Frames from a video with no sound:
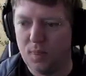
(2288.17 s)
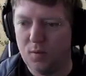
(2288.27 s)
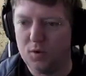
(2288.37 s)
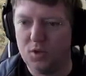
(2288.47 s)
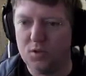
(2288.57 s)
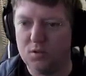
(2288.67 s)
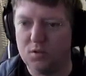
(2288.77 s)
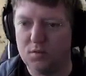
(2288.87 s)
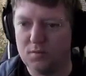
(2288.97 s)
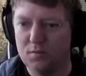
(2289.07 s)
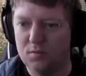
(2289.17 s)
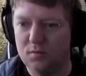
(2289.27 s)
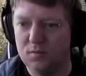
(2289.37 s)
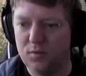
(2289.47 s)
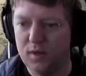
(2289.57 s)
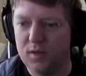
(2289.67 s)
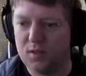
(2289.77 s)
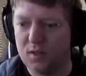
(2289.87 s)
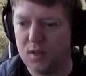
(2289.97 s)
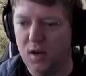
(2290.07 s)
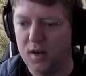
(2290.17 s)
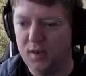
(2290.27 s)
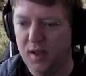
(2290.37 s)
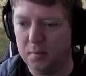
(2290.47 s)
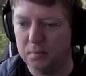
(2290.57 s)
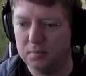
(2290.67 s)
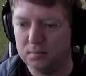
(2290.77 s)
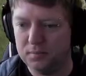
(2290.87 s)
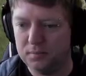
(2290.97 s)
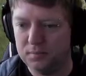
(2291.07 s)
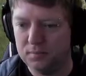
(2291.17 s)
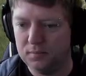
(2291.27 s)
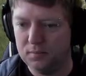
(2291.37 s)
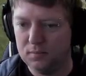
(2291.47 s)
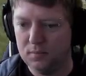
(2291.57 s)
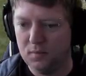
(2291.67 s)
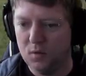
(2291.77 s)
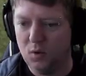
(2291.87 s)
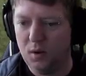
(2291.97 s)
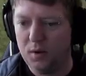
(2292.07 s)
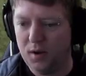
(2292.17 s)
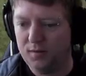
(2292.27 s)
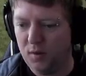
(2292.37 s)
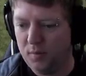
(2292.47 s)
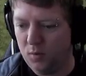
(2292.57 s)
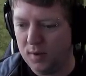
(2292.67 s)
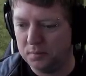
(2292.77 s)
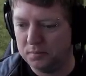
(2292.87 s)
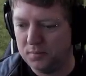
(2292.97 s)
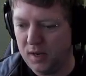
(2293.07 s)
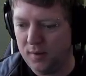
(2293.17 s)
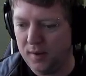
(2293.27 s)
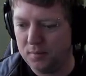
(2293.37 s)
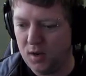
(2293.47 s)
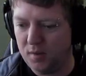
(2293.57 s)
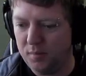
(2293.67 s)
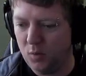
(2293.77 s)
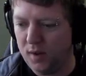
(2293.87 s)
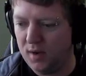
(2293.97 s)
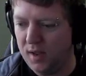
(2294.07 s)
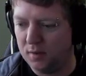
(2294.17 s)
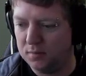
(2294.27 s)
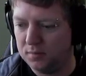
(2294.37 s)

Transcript: Which is realistically kind of dumb. Why would I have not built one? Anyway, I can build one now.